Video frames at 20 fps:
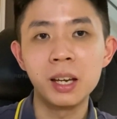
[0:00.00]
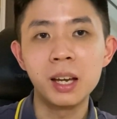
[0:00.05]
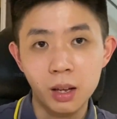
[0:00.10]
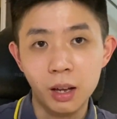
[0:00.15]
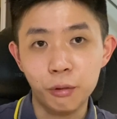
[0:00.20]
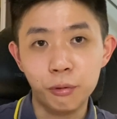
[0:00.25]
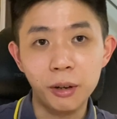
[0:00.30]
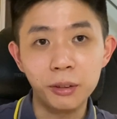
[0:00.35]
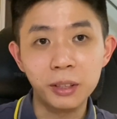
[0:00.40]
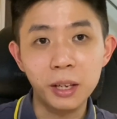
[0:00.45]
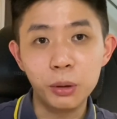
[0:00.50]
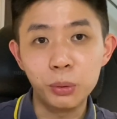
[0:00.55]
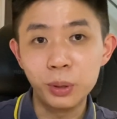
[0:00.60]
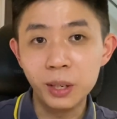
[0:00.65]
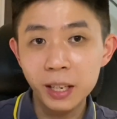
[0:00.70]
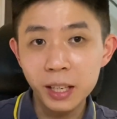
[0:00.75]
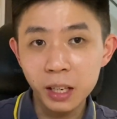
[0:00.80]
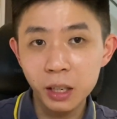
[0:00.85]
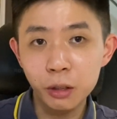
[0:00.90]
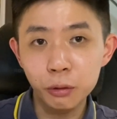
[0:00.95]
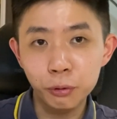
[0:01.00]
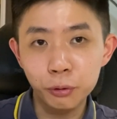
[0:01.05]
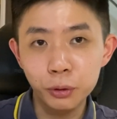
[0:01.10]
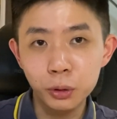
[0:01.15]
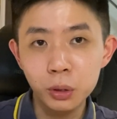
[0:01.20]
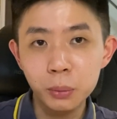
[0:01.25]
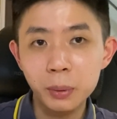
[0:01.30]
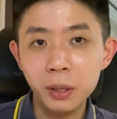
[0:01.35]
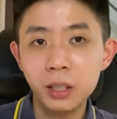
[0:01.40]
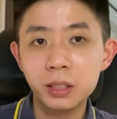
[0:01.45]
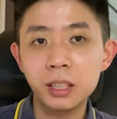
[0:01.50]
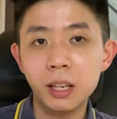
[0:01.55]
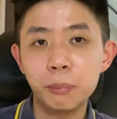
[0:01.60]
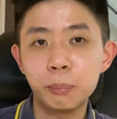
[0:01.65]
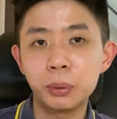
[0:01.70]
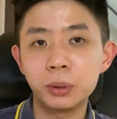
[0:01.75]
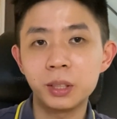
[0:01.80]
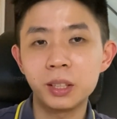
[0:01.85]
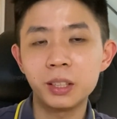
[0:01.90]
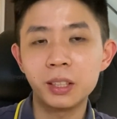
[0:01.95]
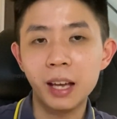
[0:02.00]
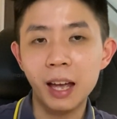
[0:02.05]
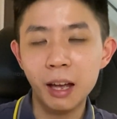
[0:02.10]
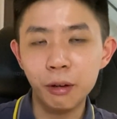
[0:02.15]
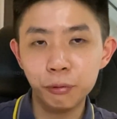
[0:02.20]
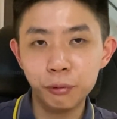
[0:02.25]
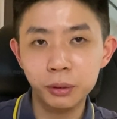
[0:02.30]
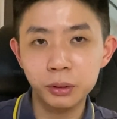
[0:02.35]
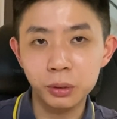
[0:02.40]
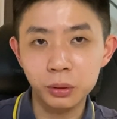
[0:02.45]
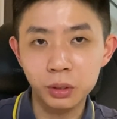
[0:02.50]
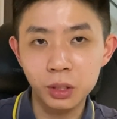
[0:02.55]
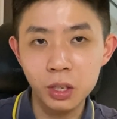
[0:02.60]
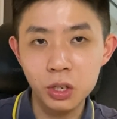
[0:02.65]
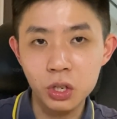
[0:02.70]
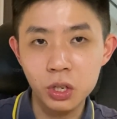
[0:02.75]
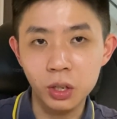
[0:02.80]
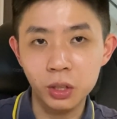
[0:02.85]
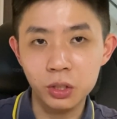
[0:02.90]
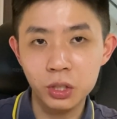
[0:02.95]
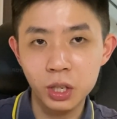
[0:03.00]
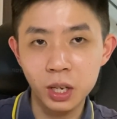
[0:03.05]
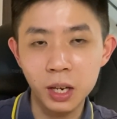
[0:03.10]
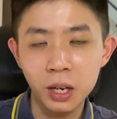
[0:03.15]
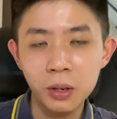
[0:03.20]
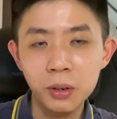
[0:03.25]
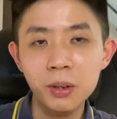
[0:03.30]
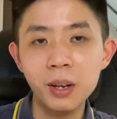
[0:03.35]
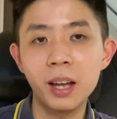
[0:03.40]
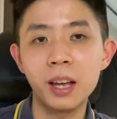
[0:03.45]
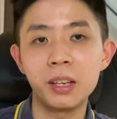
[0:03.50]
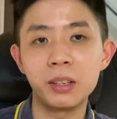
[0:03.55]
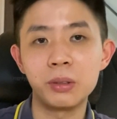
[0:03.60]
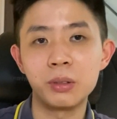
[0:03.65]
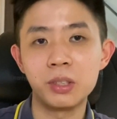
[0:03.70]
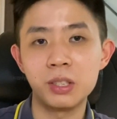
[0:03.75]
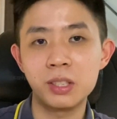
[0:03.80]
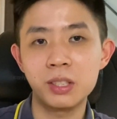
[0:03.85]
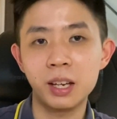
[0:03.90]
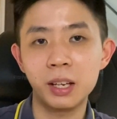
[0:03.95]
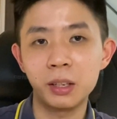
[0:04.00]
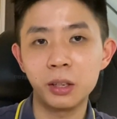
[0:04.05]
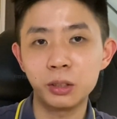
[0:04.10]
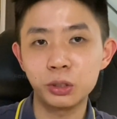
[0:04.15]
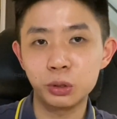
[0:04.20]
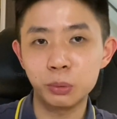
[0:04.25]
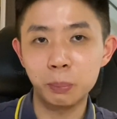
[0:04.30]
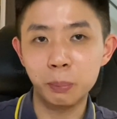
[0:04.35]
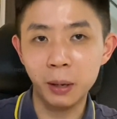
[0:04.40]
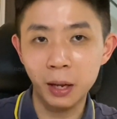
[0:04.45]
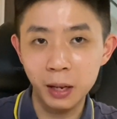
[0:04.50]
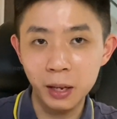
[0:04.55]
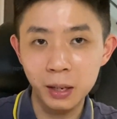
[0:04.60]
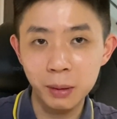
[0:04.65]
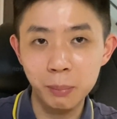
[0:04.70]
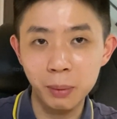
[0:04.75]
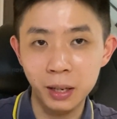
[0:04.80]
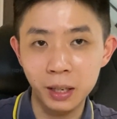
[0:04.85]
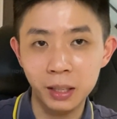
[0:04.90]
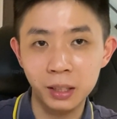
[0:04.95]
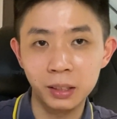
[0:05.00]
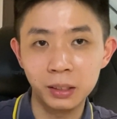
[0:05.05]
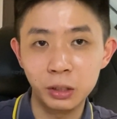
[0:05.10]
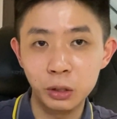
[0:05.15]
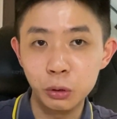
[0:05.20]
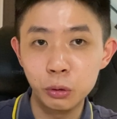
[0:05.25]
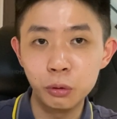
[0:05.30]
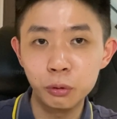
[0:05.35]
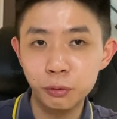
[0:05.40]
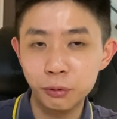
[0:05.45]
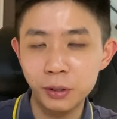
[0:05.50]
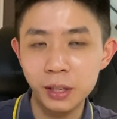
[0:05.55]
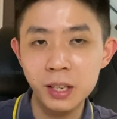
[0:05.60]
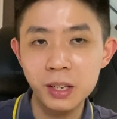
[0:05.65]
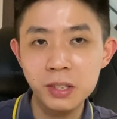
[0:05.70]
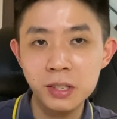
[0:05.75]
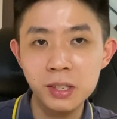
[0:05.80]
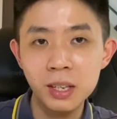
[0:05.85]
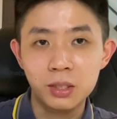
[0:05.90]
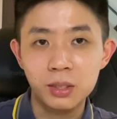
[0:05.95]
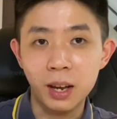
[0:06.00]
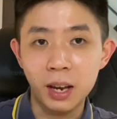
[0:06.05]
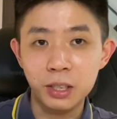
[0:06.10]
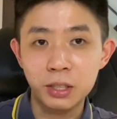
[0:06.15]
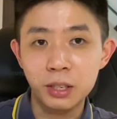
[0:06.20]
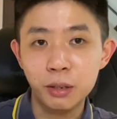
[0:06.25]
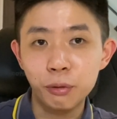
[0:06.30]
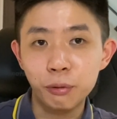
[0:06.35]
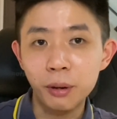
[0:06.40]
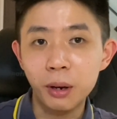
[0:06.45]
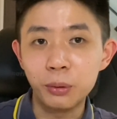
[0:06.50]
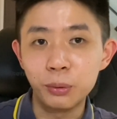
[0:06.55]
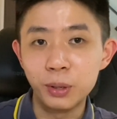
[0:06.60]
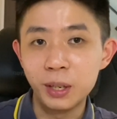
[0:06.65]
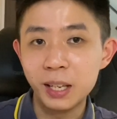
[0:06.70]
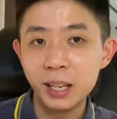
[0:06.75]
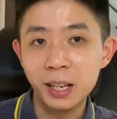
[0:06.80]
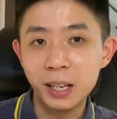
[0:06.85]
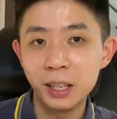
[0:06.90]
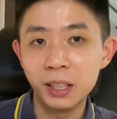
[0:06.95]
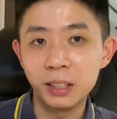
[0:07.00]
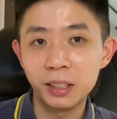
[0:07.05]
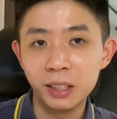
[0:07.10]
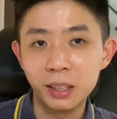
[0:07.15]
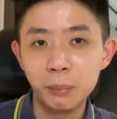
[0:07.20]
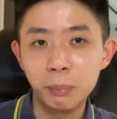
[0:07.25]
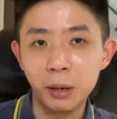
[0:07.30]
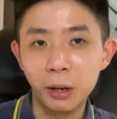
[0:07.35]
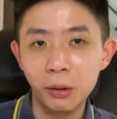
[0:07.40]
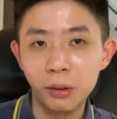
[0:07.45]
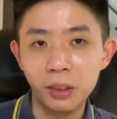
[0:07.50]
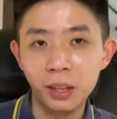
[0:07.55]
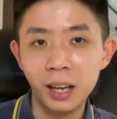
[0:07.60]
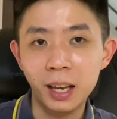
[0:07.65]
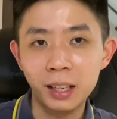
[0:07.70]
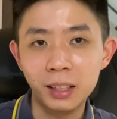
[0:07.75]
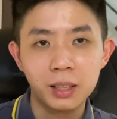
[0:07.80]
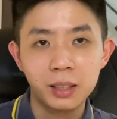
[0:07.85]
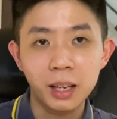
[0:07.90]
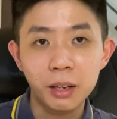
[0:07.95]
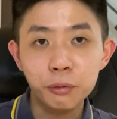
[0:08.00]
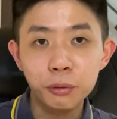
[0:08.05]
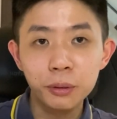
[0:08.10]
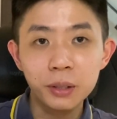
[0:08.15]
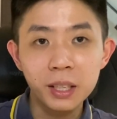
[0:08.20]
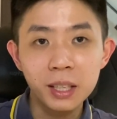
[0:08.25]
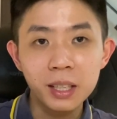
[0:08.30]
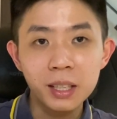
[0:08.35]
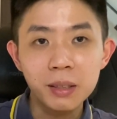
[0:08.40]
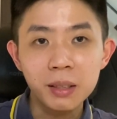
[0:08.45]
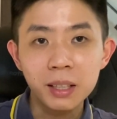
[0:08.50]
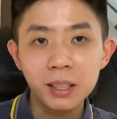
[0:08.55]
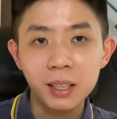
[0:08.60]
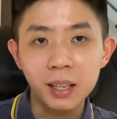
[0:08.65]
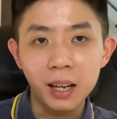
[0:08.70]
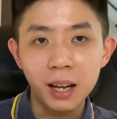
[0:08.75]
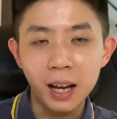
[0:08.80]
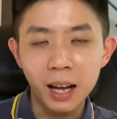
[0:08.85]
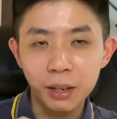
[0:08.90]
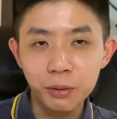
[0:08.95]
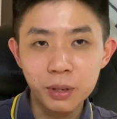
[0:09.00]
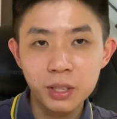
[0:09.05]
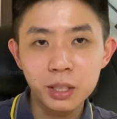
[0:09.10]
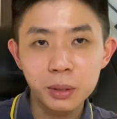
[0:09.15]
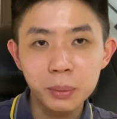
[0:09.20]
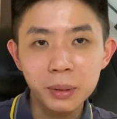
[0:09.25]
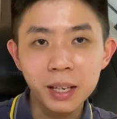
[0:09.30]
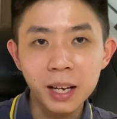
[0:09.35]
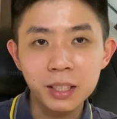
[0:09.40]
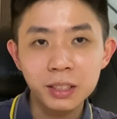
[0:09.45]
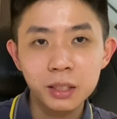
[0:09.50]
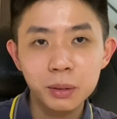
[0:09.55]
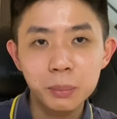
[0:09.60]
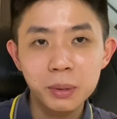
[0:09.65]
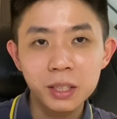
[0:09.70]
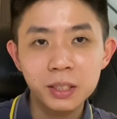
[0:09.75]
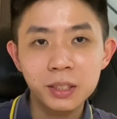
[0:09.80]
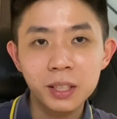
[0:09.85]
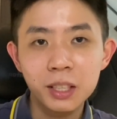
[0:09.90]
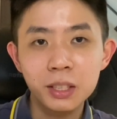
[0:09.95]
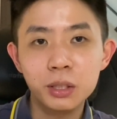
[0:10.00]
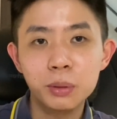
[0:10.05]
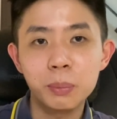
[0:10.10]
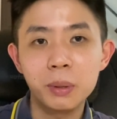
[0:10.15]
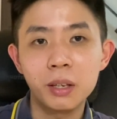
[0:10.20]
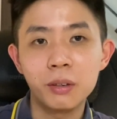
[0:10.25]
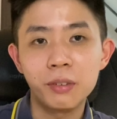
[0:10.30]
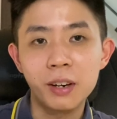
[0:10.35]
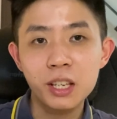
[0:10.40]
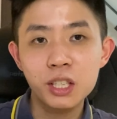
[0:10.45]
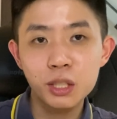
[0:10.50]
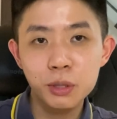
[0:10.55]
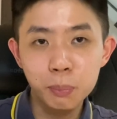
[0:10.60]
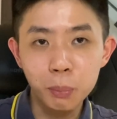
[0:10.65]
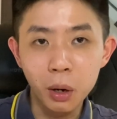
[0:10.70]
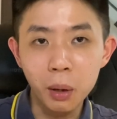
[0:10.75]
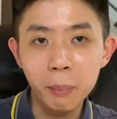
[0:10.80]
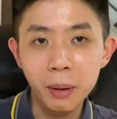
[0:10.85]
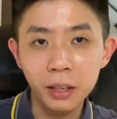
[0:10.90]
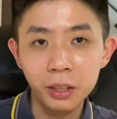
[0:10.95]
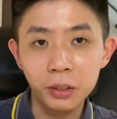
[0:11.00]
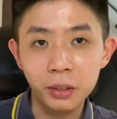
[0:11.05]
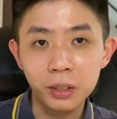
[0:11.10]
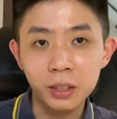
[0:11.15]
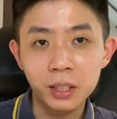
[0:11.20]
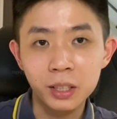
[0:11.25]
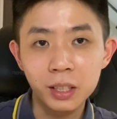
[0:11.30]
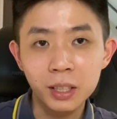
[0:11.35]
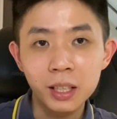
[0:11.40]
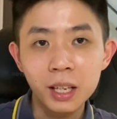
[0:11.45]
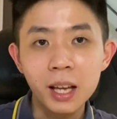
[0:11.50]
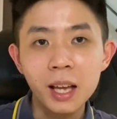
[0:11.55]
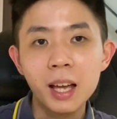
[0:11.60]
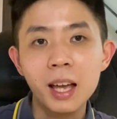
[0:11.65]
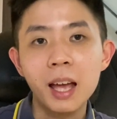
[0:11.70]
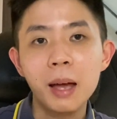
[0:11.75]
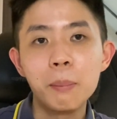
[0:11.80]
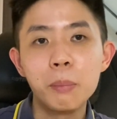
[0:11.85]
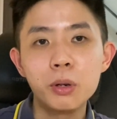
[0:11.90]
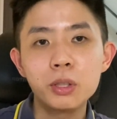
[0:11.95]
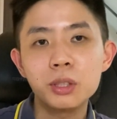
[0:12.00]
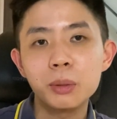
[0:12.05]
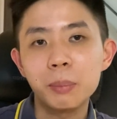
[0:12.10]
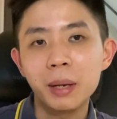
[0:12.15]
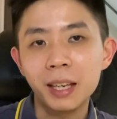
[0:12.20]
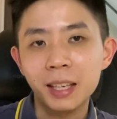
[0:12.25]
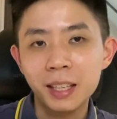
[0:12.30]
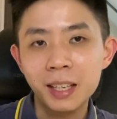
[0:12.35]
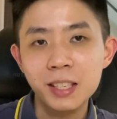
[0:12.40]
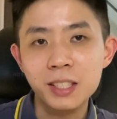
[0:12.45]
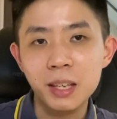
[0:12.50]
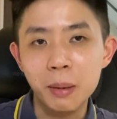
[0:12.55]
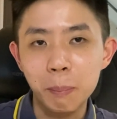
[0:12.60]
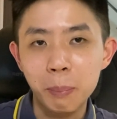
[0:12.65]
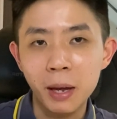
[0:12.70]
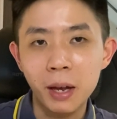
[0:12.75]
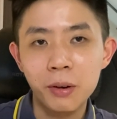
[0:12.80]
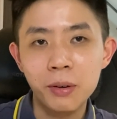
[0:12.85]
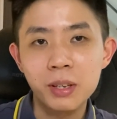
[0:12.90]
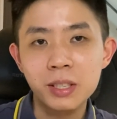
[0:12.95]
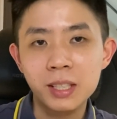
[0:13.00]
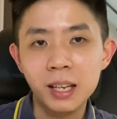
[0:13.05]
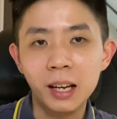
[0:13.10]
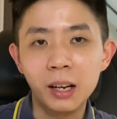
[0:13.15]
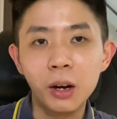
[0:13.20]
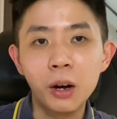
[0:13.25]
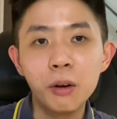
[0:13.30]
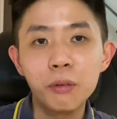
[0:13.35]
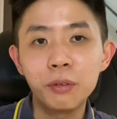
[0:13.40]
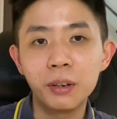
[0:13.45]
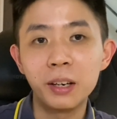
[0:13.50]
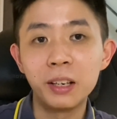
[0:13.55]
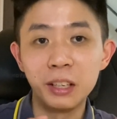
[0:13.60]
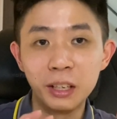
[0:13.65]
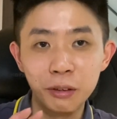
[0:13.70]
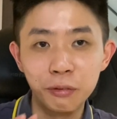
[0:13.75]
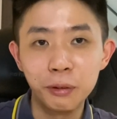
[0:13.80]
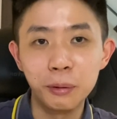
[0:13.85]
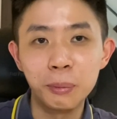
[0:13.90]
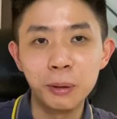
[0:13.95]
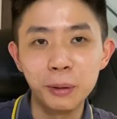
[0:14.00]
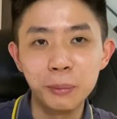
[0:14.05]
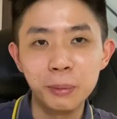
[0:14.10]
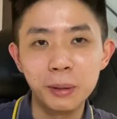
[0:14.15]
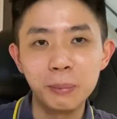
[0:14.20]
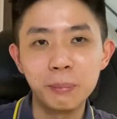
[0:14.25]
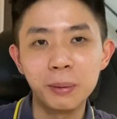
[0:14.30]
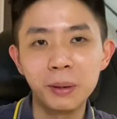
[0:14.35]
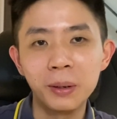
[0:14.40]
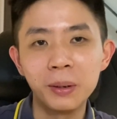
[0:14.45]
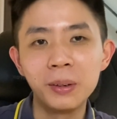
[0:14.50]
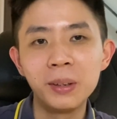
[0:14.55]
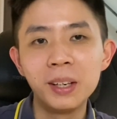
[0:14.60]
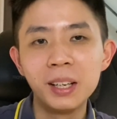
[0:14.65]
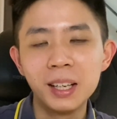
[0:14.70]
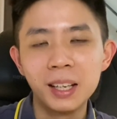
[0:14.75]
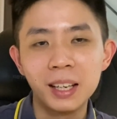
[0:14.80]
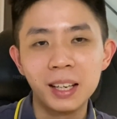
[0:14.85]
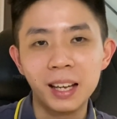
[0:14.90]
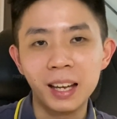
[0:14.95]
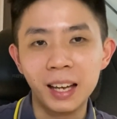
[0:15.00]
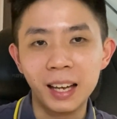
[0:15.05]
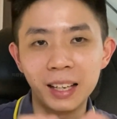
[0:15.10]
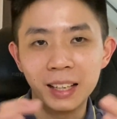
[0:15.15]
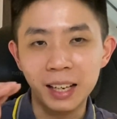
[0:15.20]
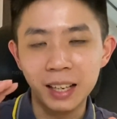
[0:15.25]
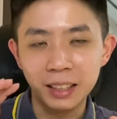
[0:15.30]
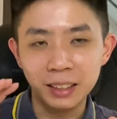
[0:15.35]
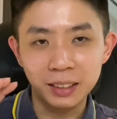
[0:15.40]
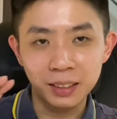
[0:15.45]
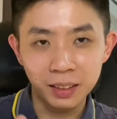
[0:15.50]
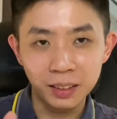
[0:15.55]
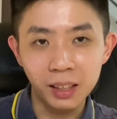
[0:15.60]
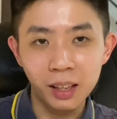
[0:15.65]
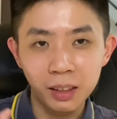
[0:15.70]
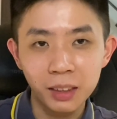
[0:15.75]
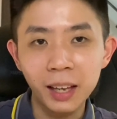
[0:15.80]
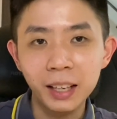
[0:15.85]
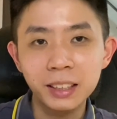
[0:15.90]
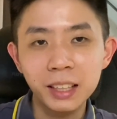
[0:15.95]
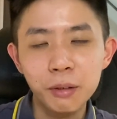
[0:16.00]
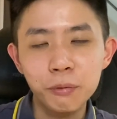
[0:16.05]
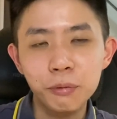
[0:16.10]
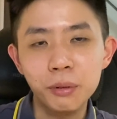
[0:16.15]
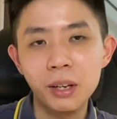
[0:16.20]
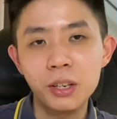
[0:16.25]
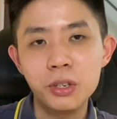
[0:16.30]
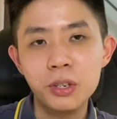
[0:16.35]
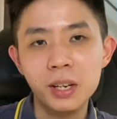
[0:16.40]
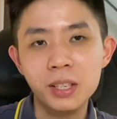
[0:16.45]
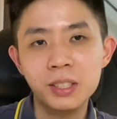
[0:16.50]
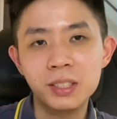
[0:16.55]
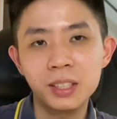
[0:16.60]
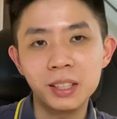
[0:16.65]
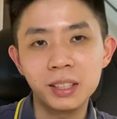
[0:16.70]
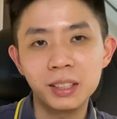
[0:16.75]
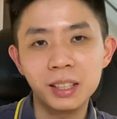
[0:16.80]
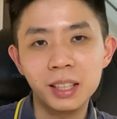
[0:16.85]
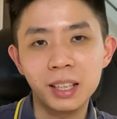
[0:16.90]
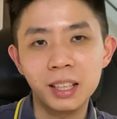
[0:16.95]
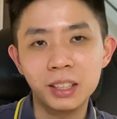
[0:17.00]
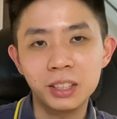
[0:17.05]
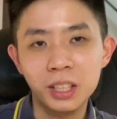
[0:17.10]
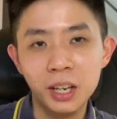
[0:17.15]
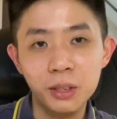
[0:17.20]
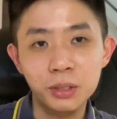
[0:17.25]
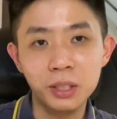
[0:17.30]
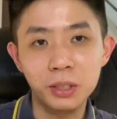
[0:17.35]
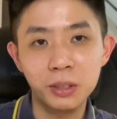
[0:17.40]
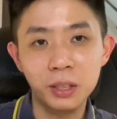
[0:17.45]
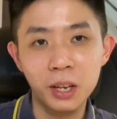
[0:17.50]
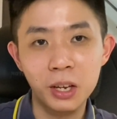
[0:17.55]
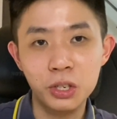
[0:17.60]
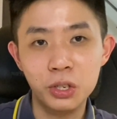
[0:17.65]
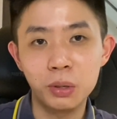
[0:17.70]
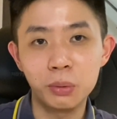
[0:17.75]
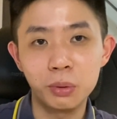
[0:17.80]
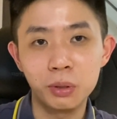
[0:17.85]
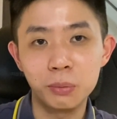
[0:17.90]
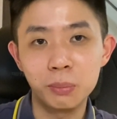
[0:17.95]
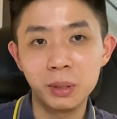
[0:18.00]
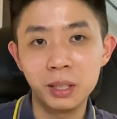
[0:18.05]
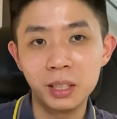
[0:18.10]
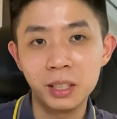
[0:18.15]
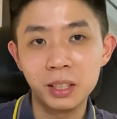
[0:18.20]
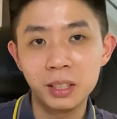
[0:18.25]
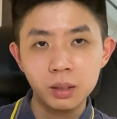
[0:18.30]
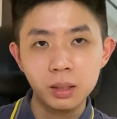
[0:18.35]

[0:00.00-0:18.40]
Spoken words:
I found that really hurtful because I put in the effort to teach your child and you decide not to pay my due fees. So I actually felt really hurt about that. Thankfully, unreasonable customers tend to be a very small minority, and most of my kids and parents are all very lovable people, and I thank them for entrusting their child's education with me.